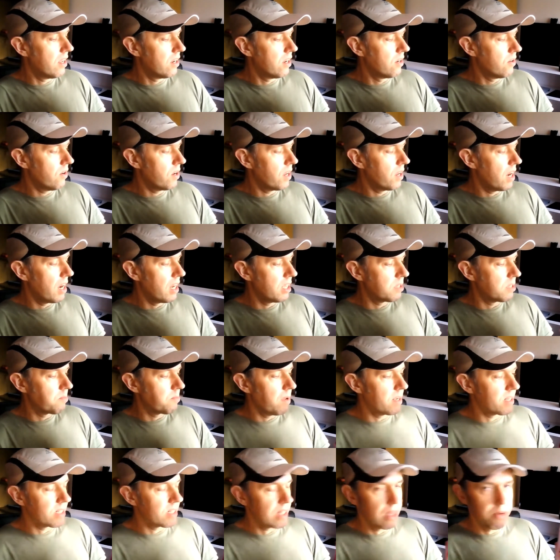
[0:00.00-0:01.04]
looking at his
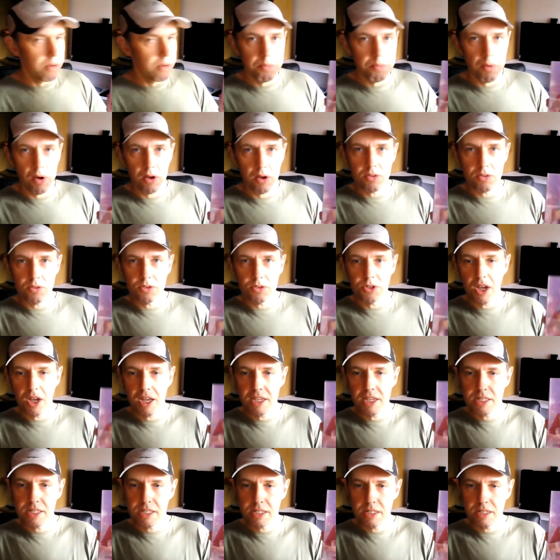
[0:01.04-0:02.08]
best there with Michael
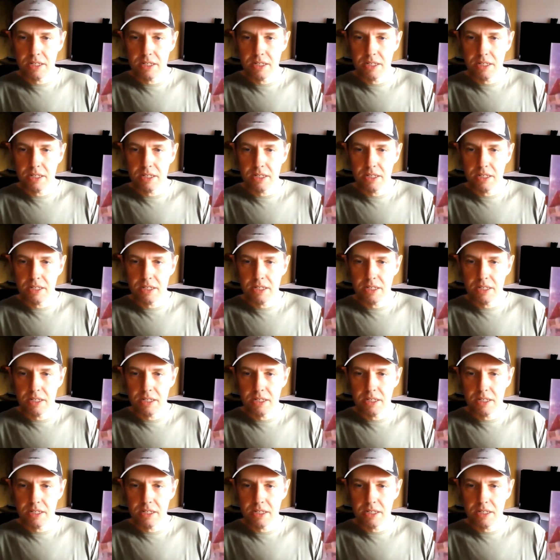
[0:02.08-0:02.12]
Jaston